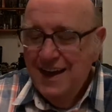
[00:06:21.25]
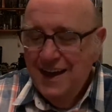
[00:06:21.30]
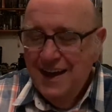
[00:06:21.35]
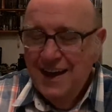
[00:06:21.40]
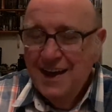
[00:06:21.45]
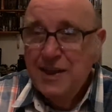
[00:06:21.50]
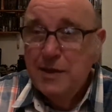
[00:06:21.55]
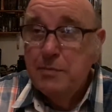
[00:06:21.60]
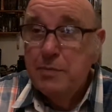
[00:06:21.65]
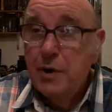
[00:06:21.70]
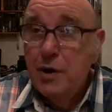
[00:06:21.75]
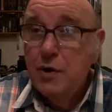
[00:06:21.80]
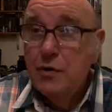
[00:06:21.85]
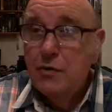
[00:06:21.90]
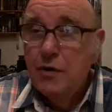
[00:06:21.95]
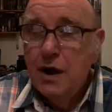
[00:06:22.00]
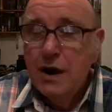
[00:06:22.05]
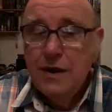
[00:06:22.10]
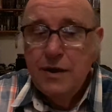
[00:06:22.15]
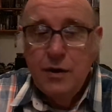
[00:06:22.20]

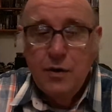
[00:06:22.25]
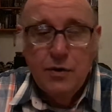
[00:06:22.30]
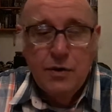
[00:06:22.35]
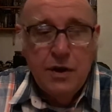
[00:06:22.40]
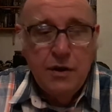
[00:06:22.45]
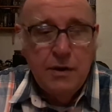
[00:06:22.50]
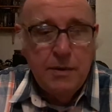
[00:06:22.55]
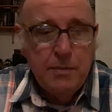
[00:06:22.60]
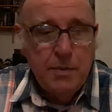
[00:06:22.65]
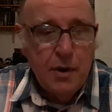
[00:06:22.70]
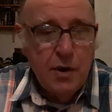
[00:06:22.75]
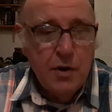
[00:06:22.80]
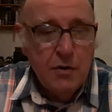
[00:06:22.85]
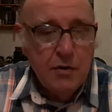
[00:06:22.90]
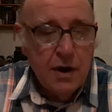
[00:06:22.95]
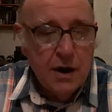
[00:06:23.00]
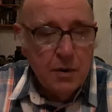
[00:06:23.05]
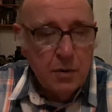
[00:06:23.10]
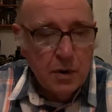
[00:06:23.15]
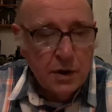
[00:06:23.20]
Blu-ray, the ordinary
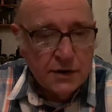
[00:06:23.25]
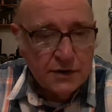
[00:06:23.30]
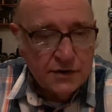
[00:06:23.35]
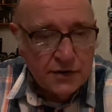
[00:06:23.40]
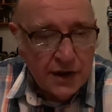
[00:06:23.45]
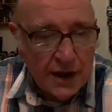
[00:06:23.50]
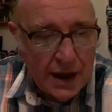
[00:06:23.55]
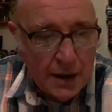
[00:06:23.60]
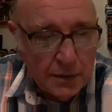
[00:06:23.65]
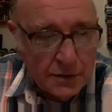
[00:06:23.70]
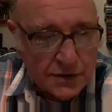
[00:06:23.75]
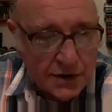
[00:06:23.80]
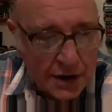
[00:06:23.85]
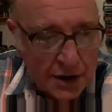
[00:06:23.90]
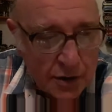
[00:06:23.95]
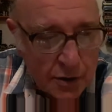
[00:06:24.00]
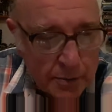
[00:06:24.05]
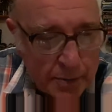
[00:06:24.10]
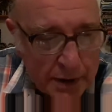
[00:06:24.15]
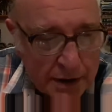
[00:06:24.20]
Blu-ray one, so that was a
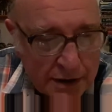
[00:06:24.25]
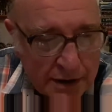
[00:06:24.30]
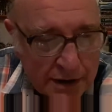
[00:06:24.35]
little bit